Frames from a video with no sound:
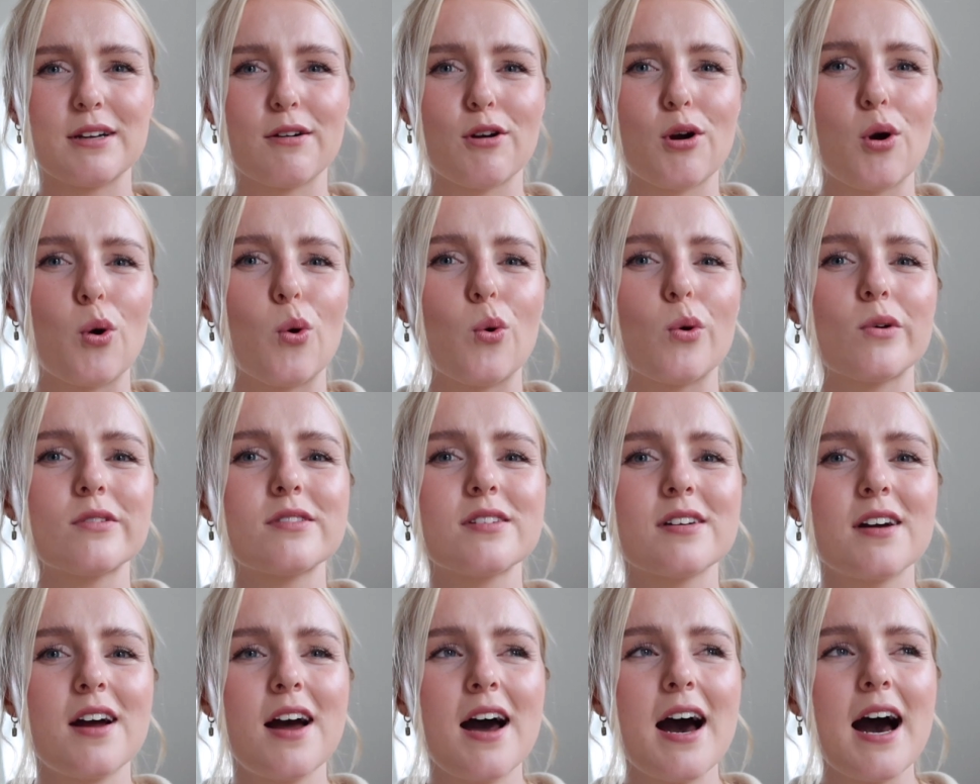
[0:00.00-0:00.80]
they were
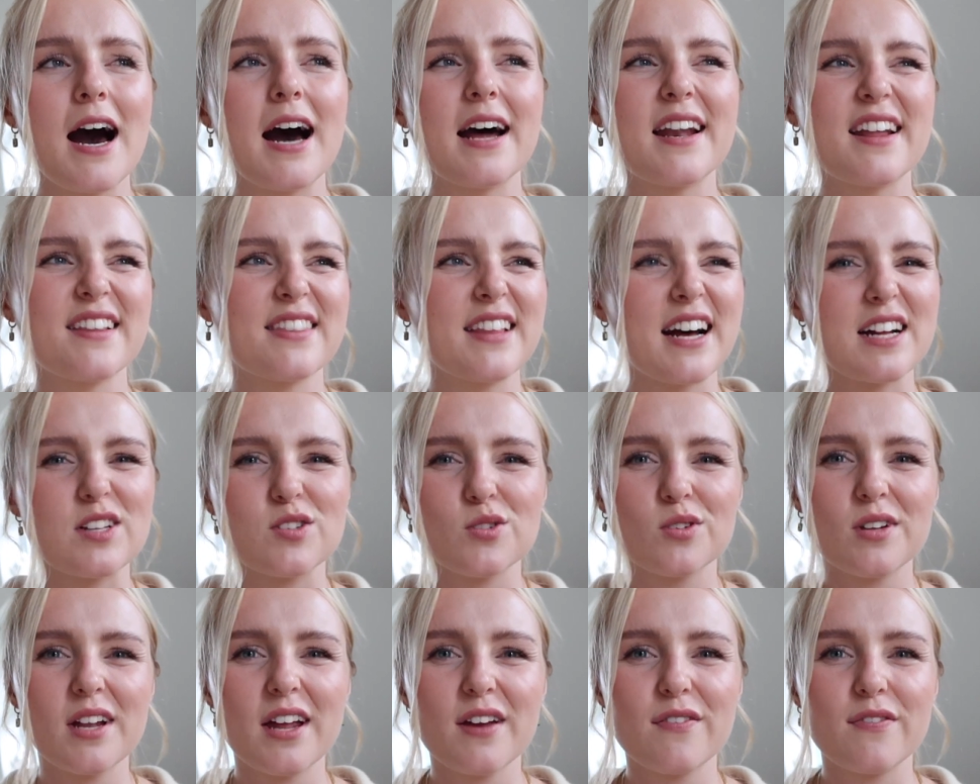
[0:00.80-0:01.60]
called, and like
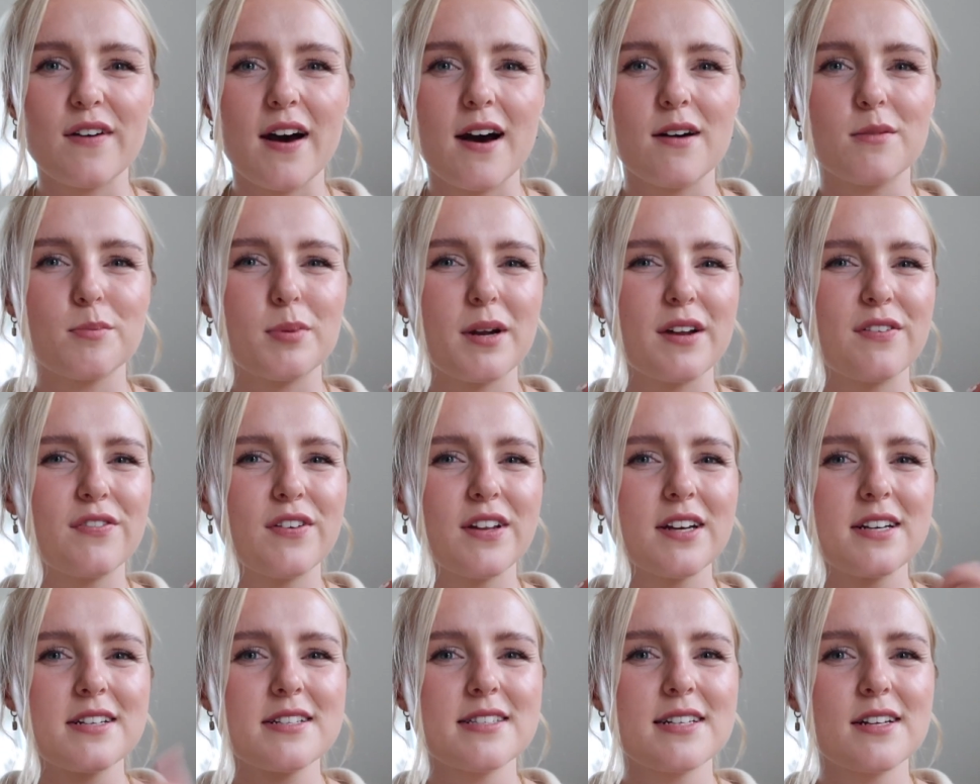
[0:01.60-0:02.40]
that's all I found, but I
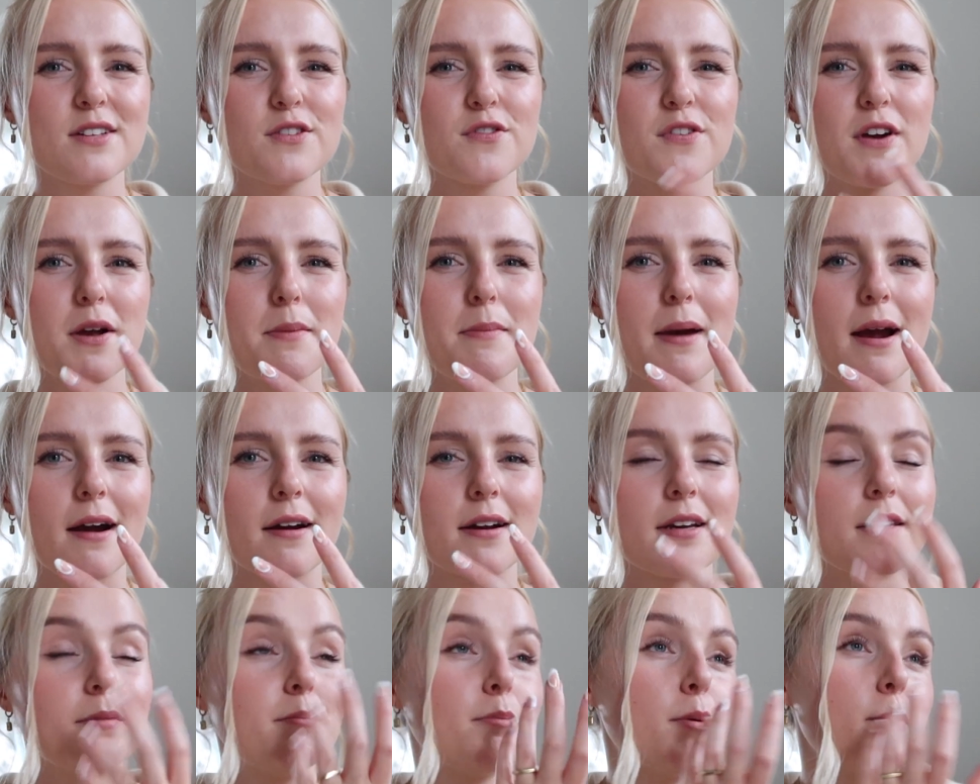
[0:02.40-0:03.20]
feel like it sounds very
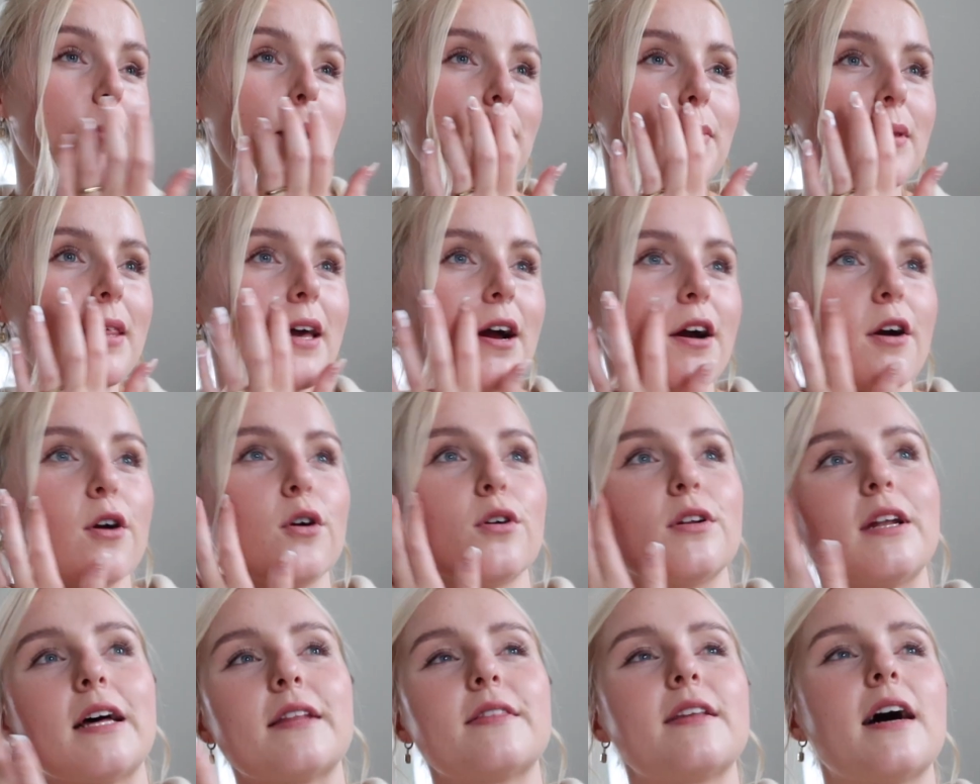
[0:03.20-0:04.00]
American, but maybe they are
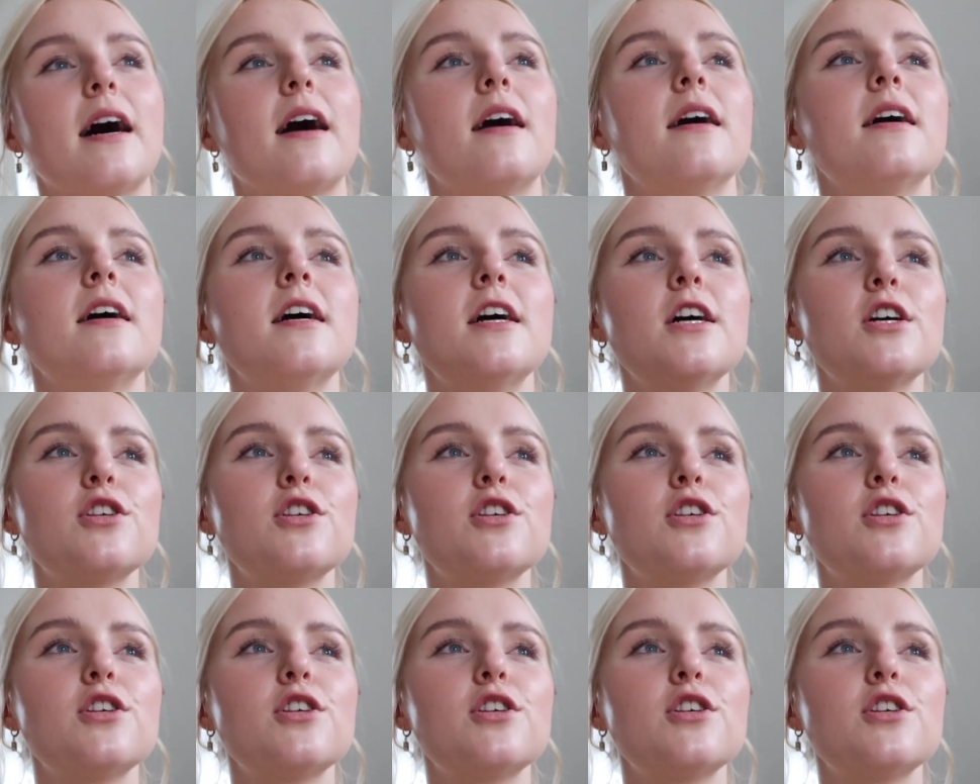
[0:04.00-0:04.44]
called like that.